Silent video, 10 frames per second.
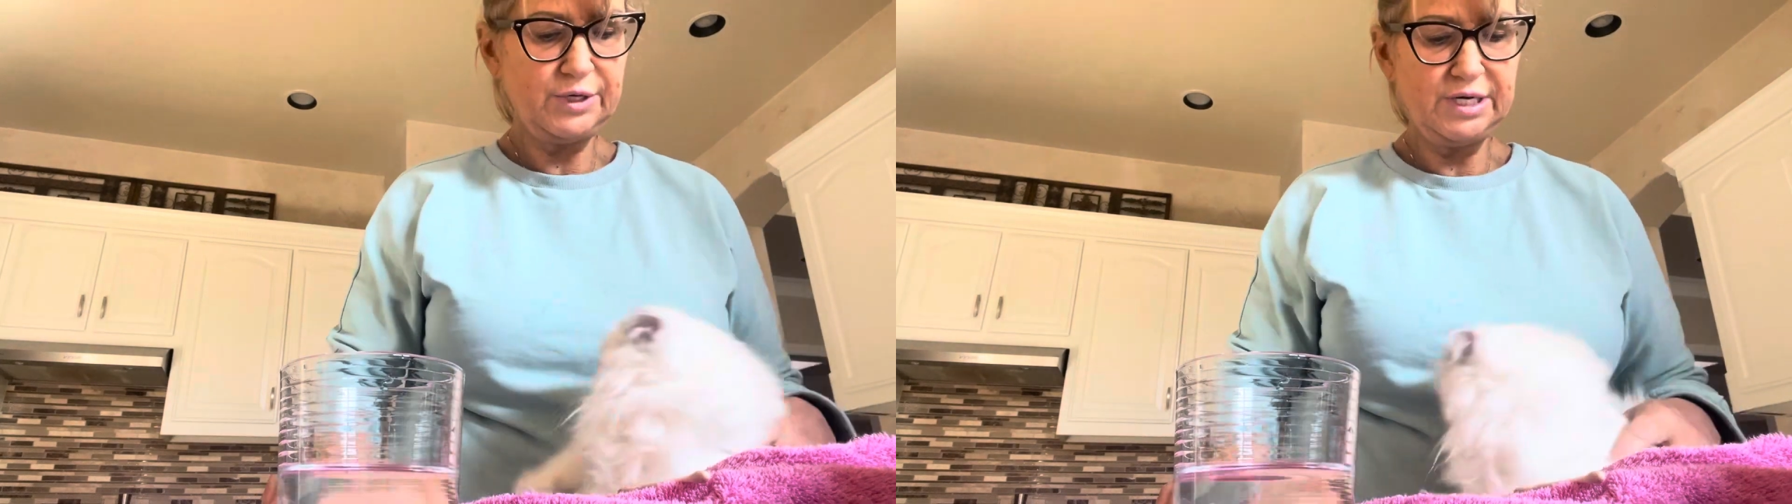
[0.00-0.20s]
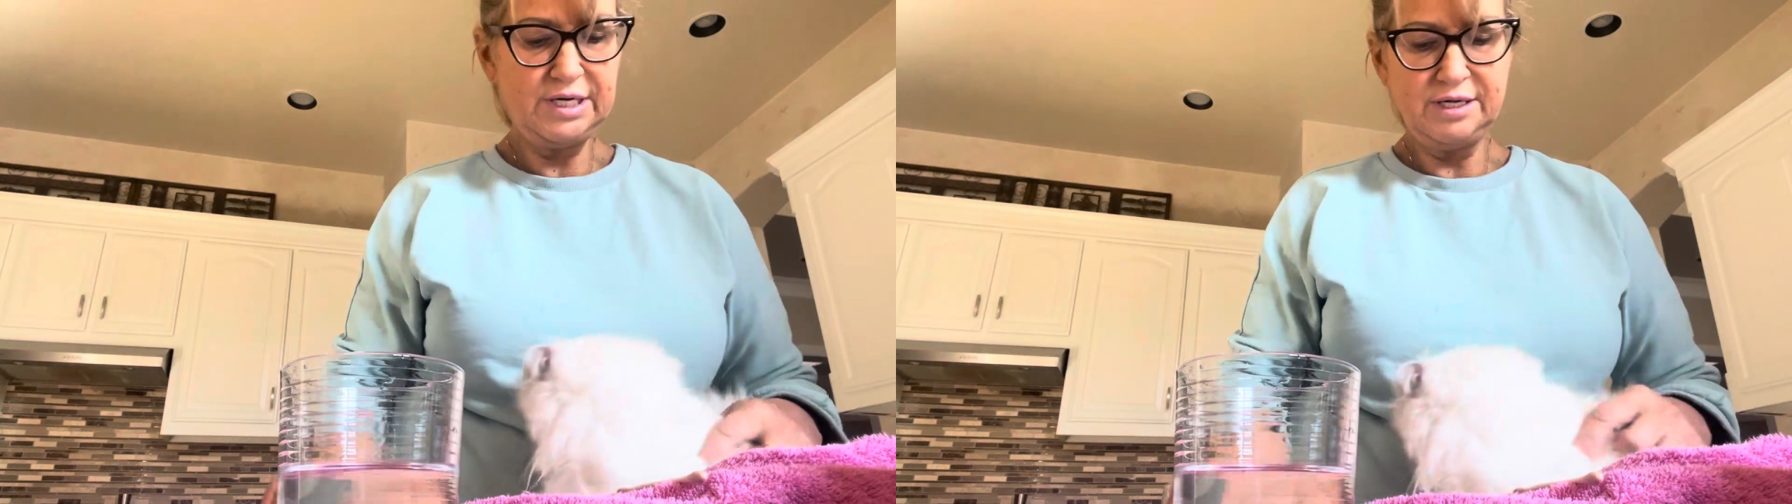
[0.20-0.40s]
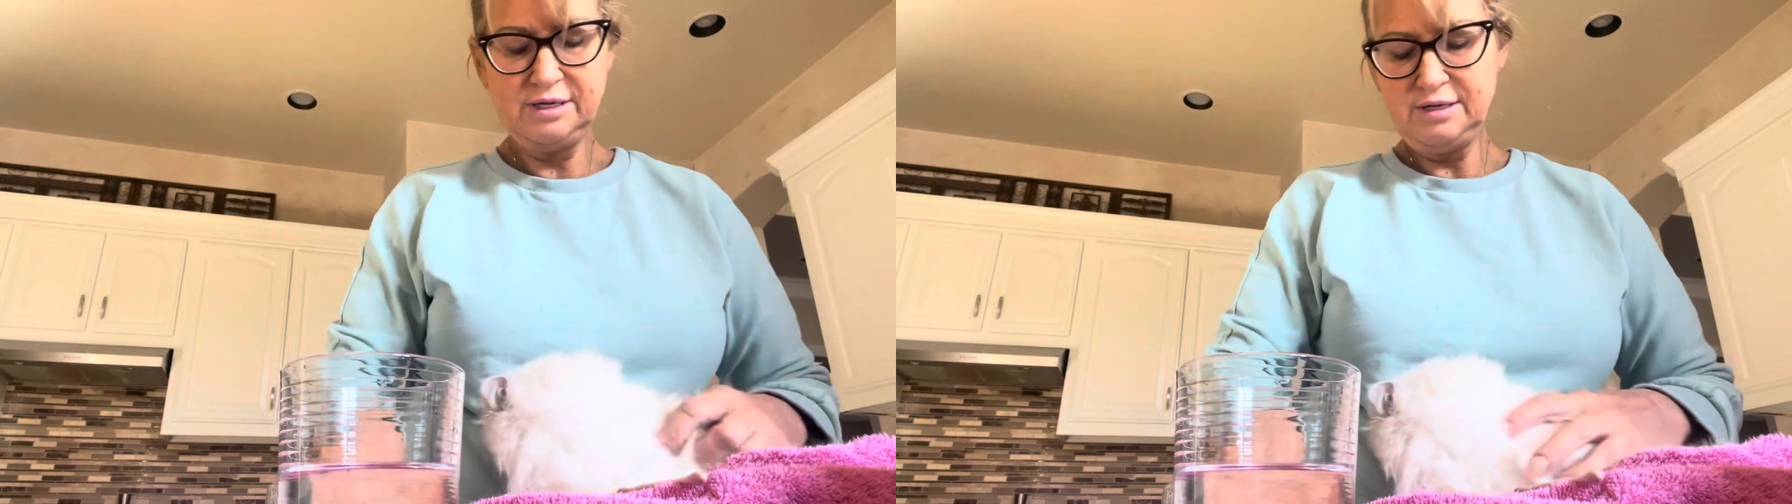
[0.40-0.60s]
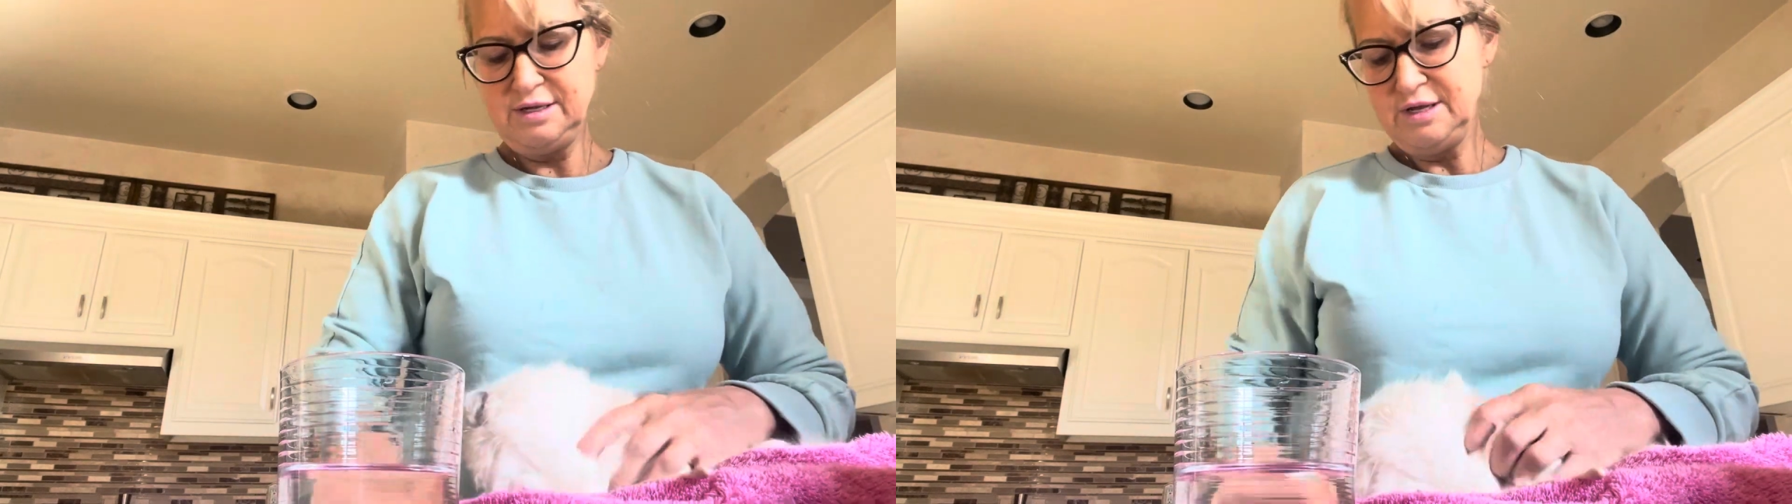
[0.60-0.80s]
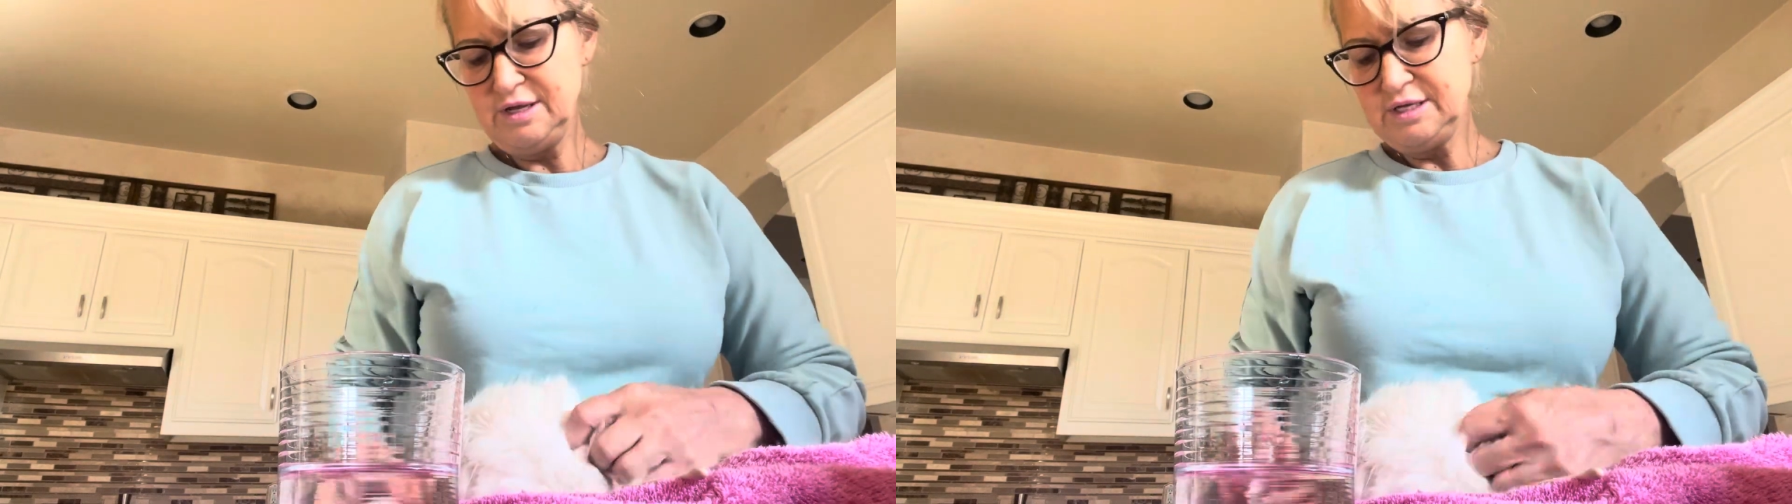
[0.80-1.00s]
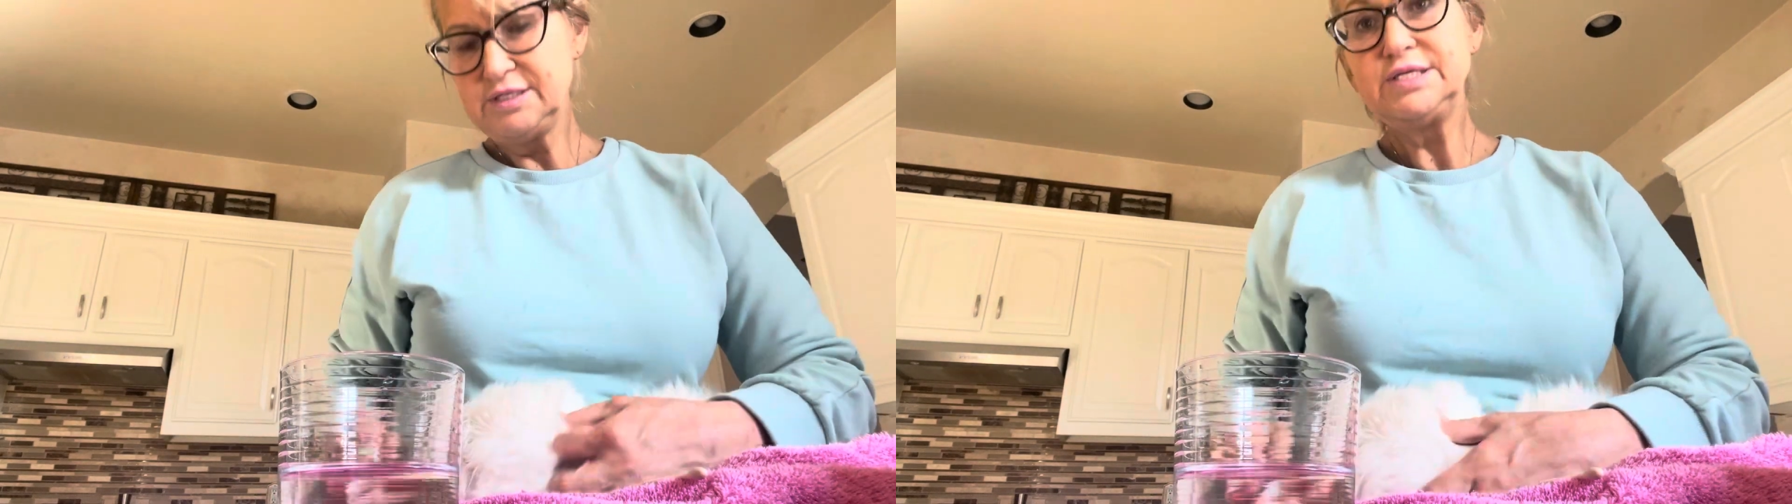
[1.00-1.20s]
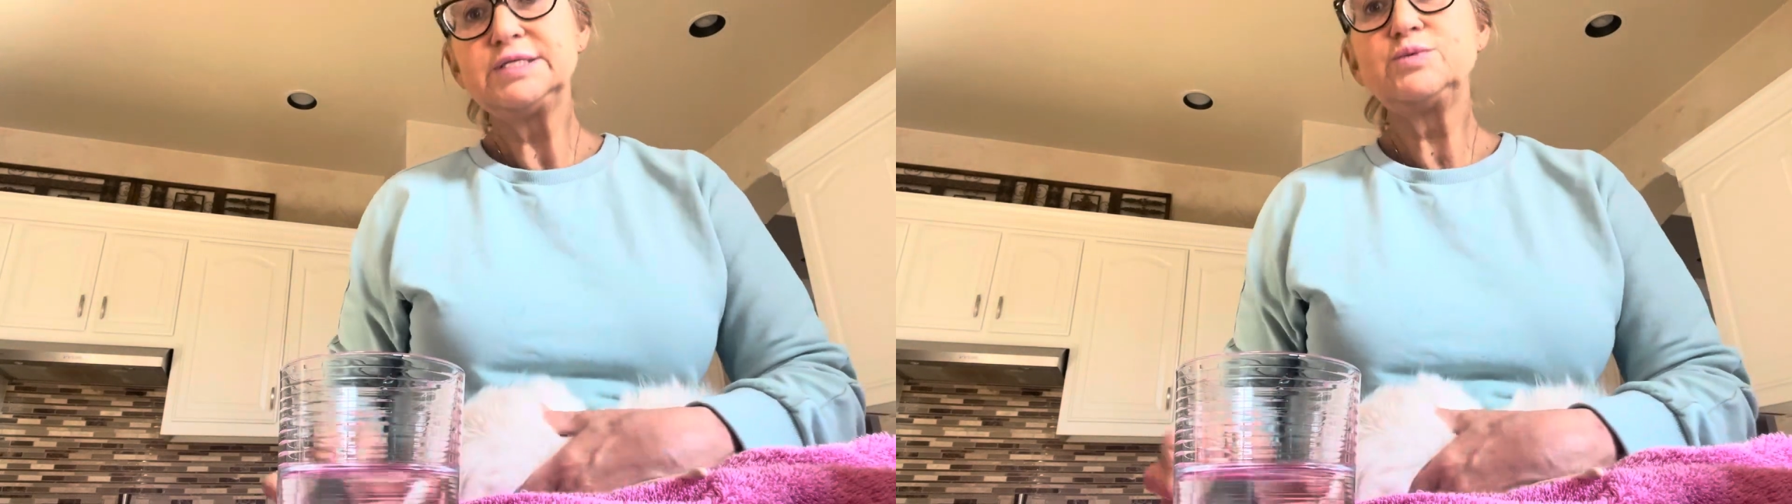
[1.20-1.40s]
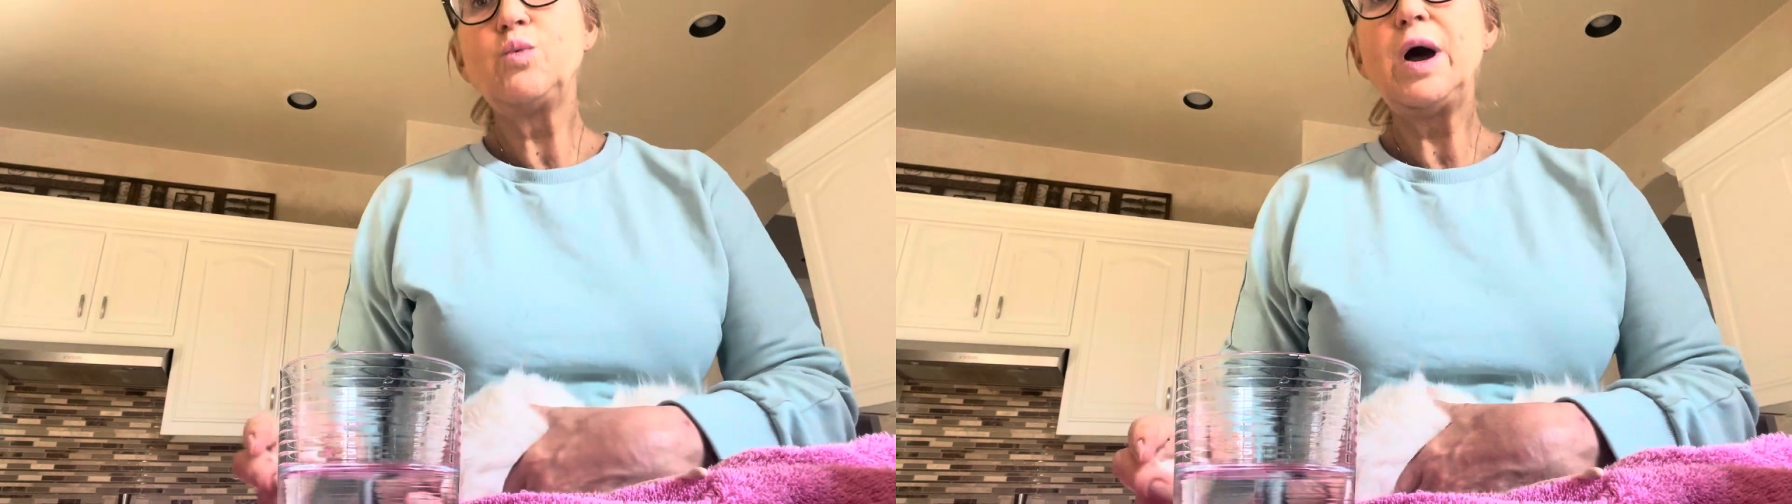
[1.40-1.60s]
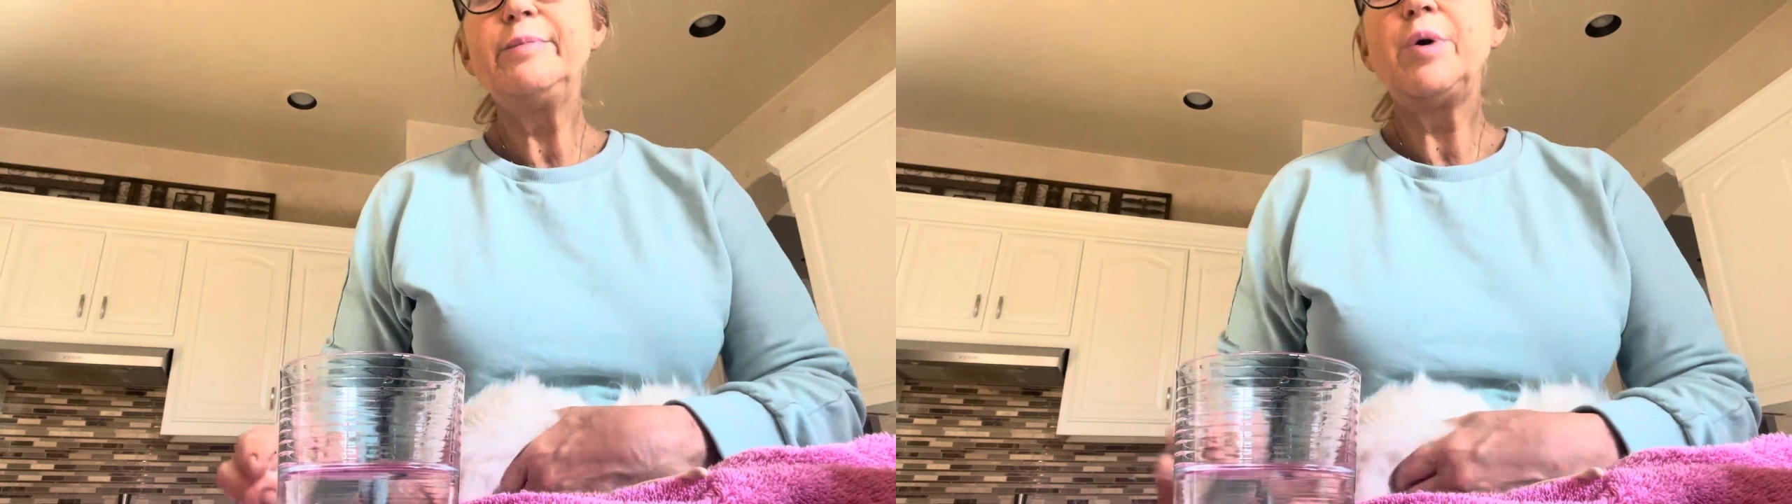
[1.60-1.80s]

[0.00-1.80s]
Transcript: we're going to just wipe